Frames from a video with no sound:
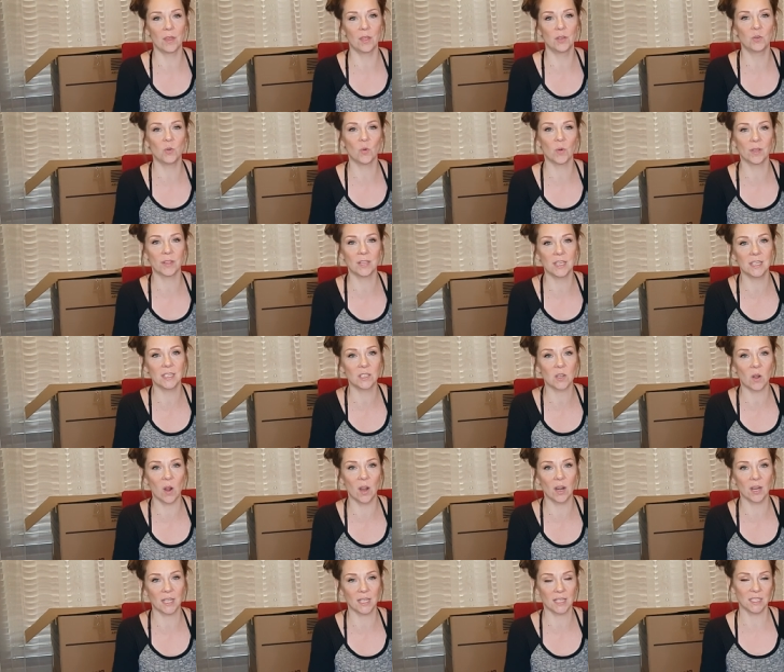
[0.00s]
the Northeast
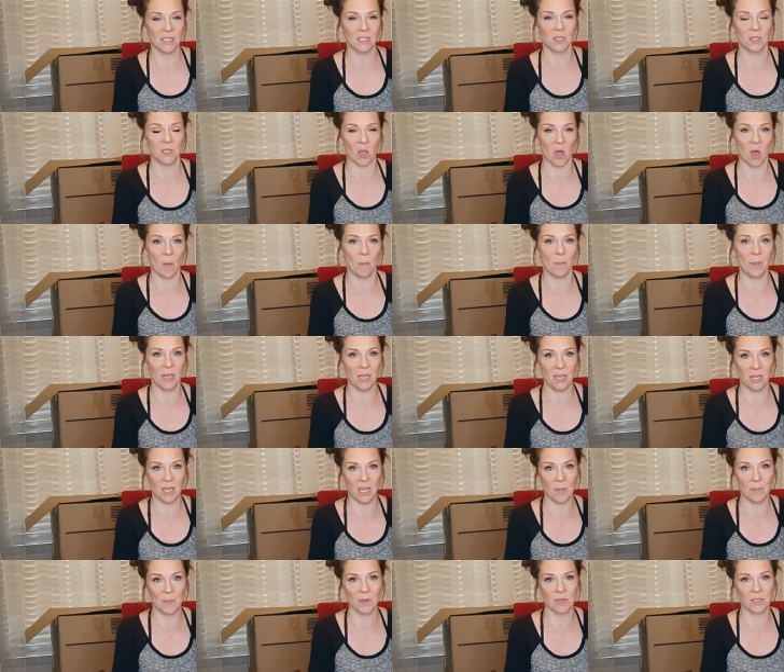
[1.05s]
Arkansas
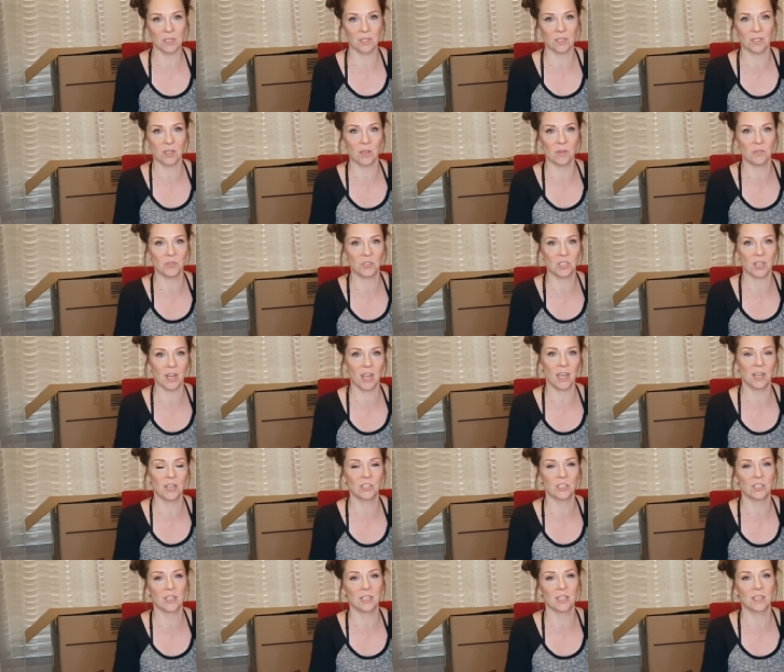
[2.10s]
Beekeepers
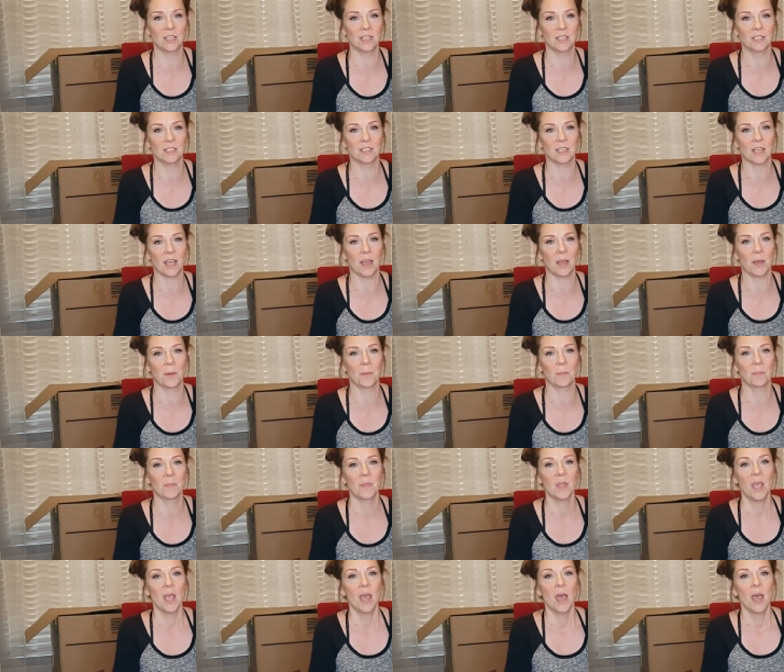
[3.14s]
Association's um,